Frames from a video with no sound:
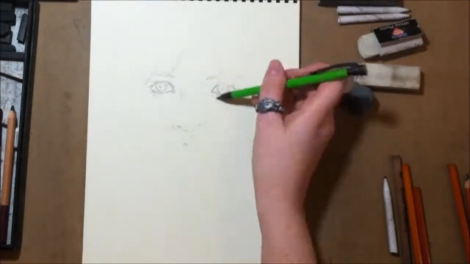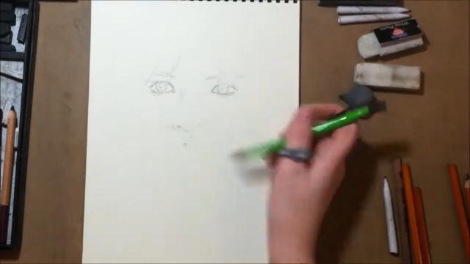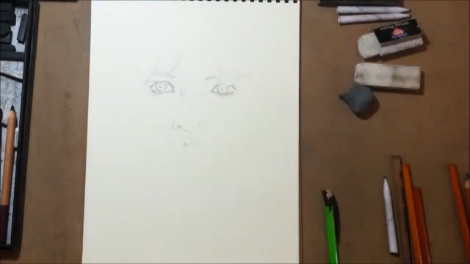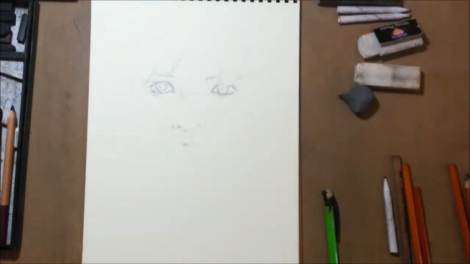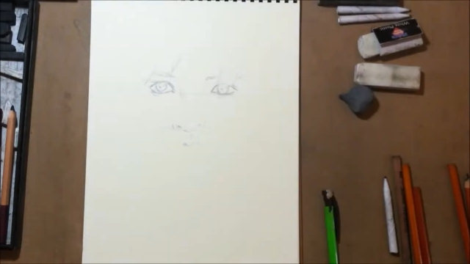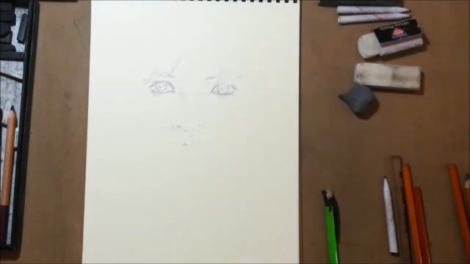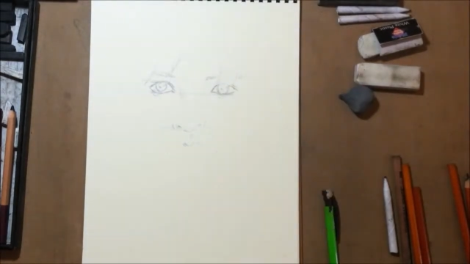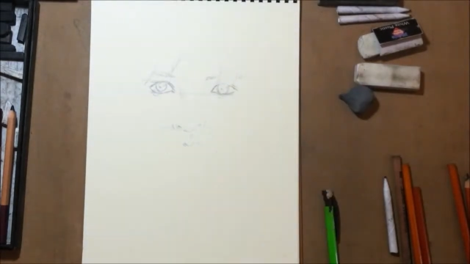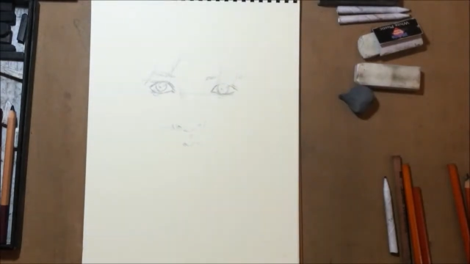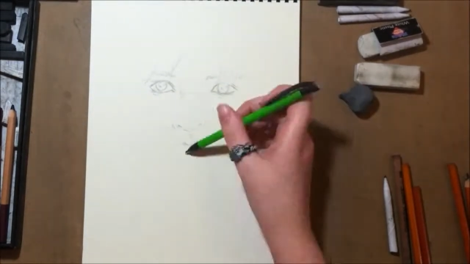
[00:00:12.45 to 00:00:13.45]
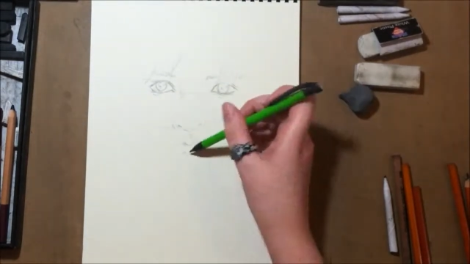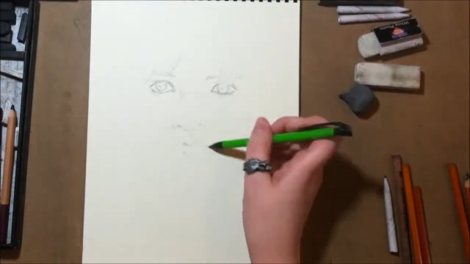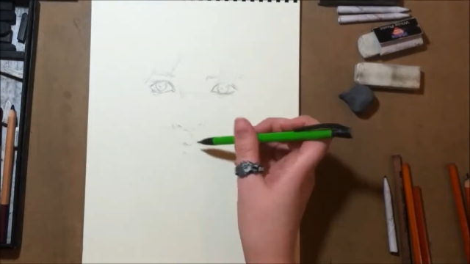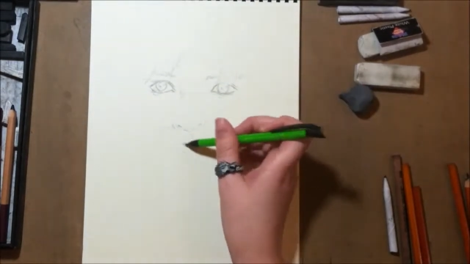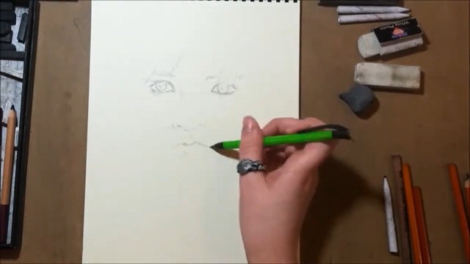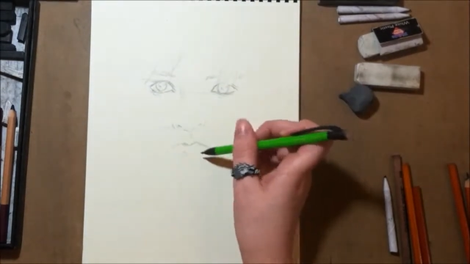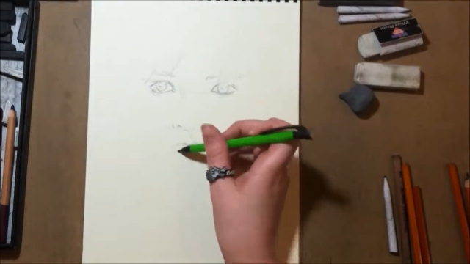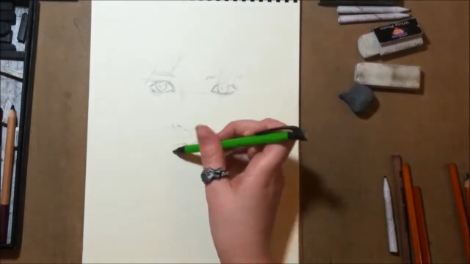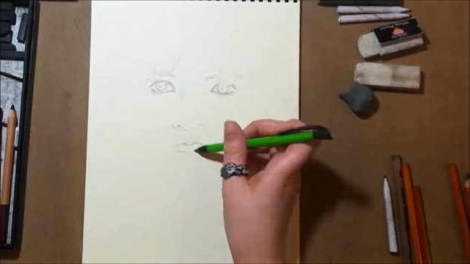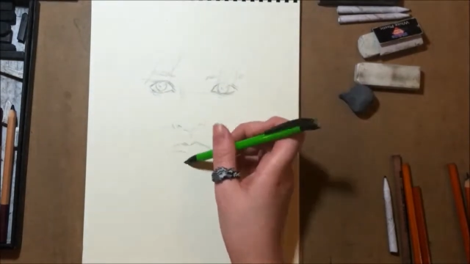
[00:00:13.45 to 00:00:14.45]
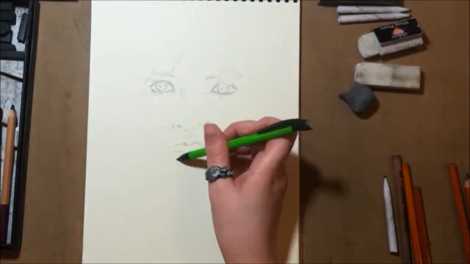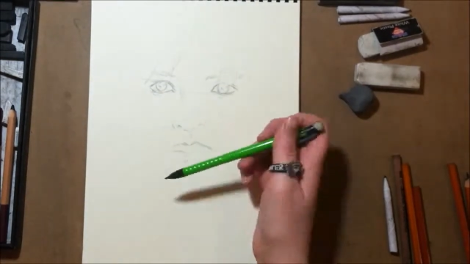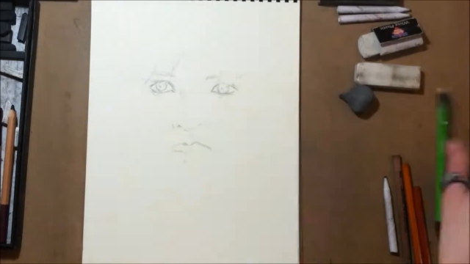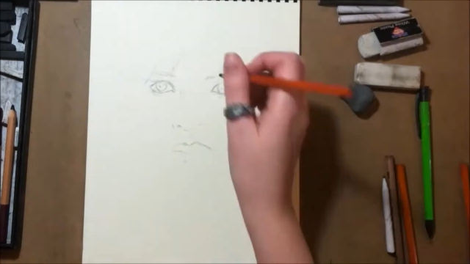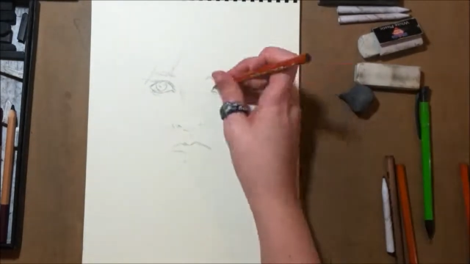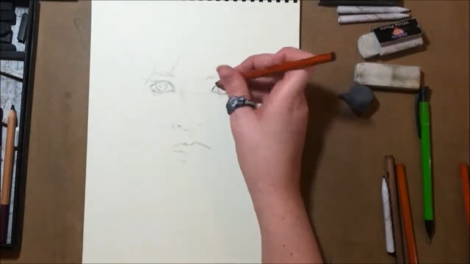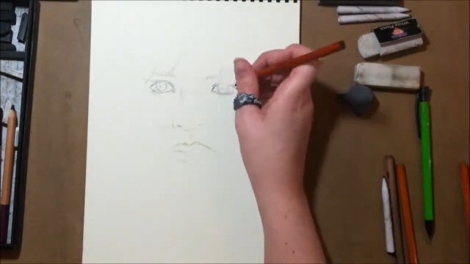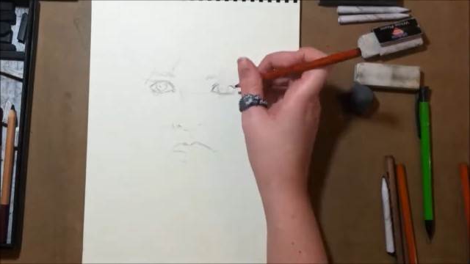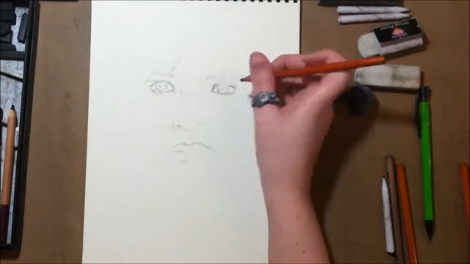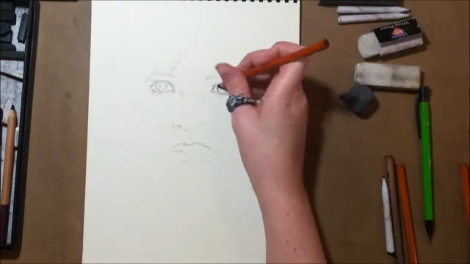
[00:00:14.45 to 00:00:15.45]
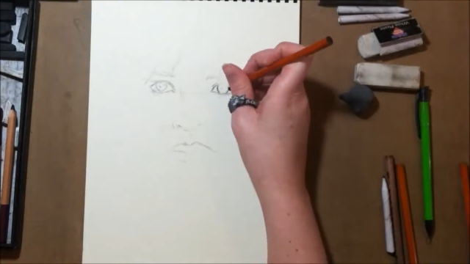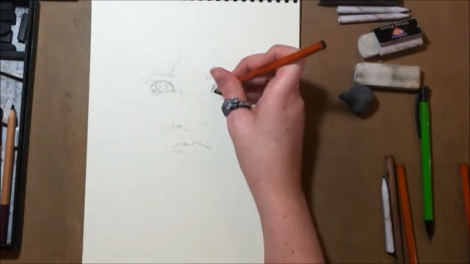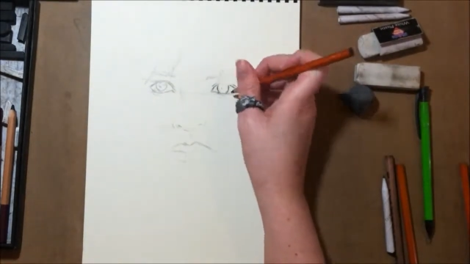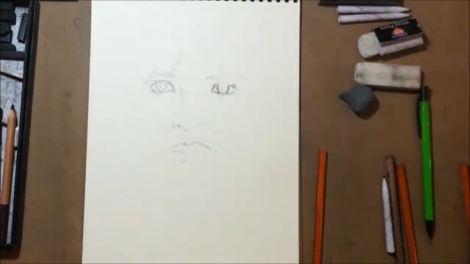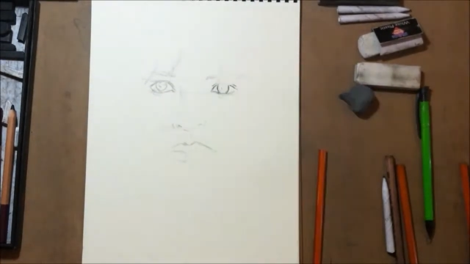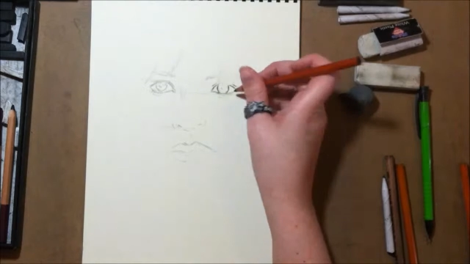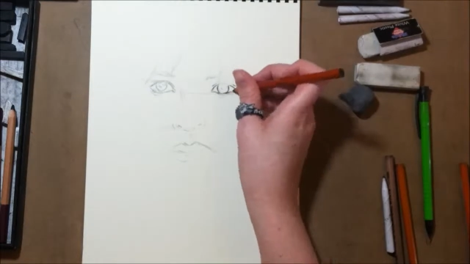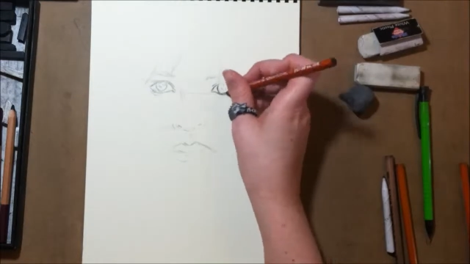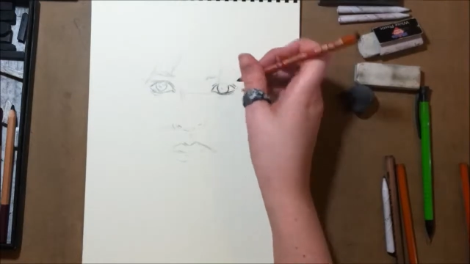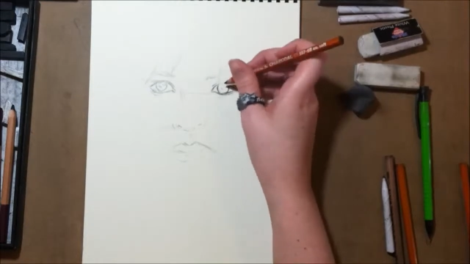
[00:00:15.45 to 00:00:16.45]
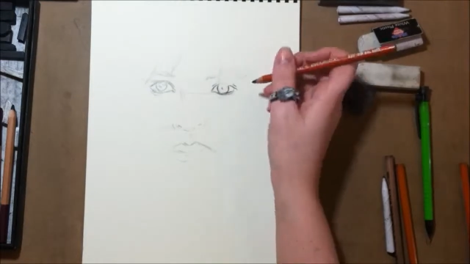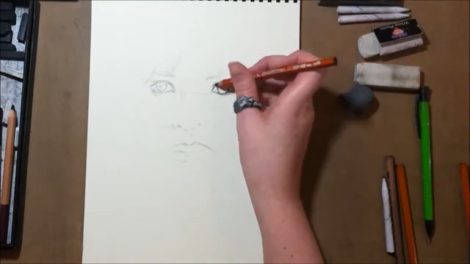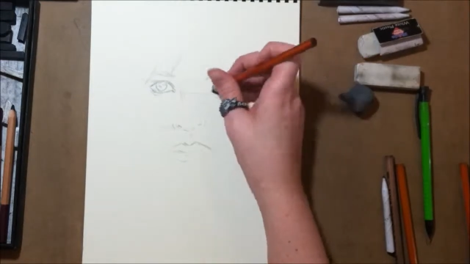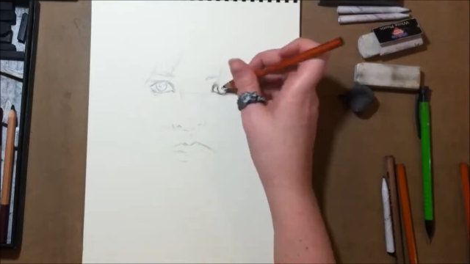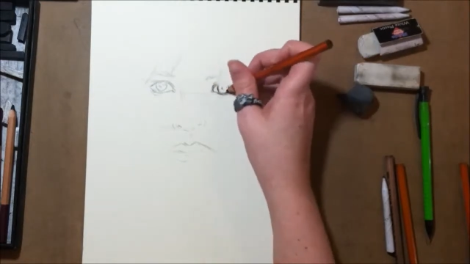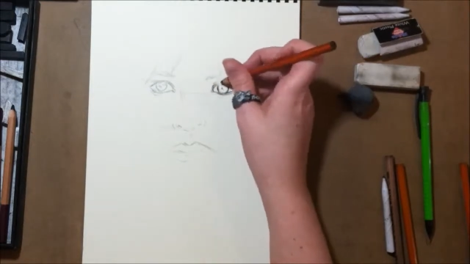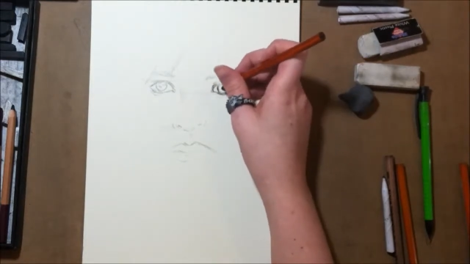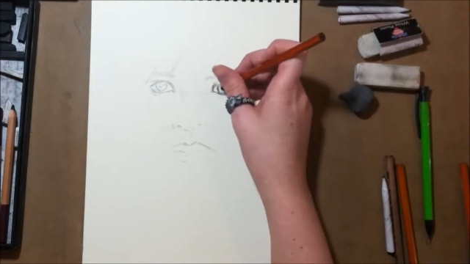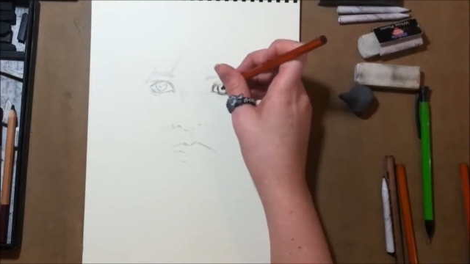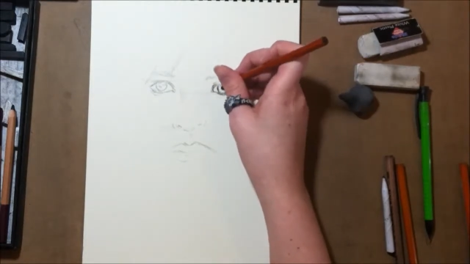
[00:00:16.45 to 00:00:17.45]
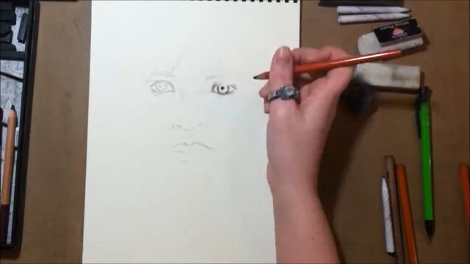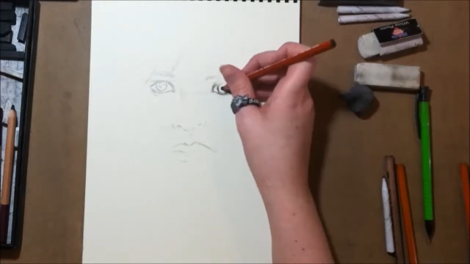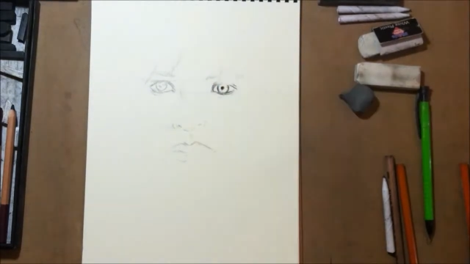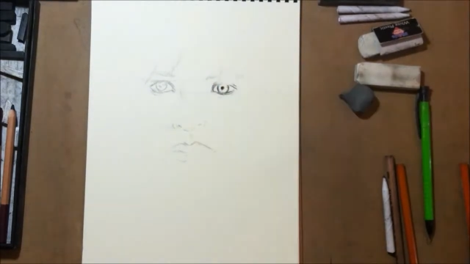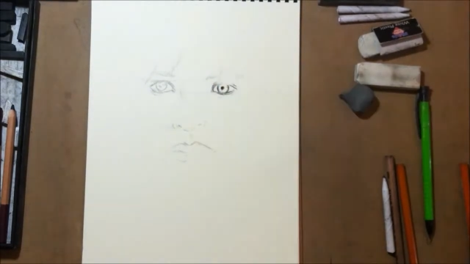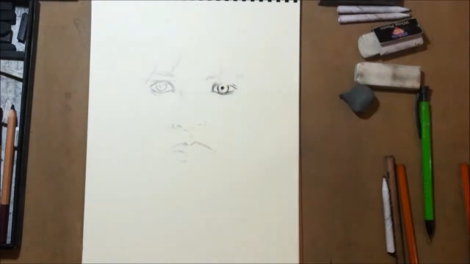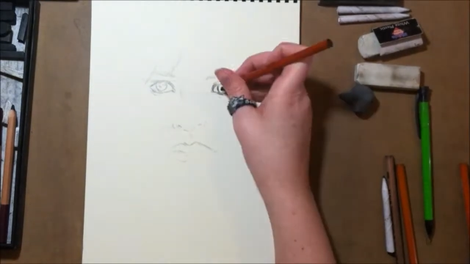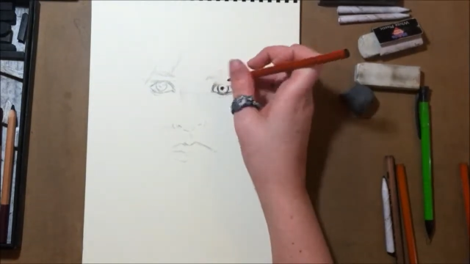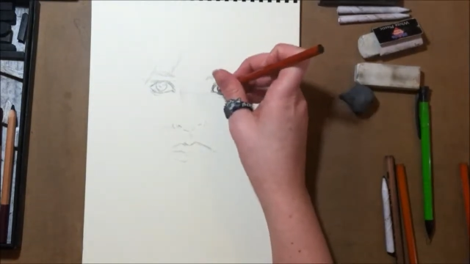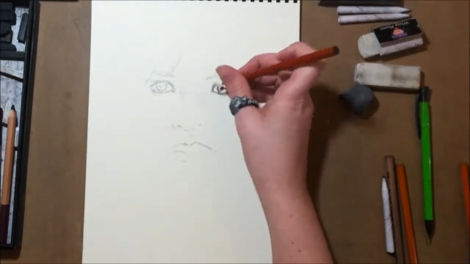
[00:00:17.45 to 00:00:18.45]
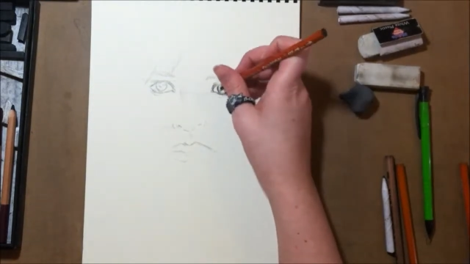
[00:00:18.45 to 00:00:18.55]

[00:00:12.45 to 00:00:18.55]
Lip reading: [unreadable: no face in view]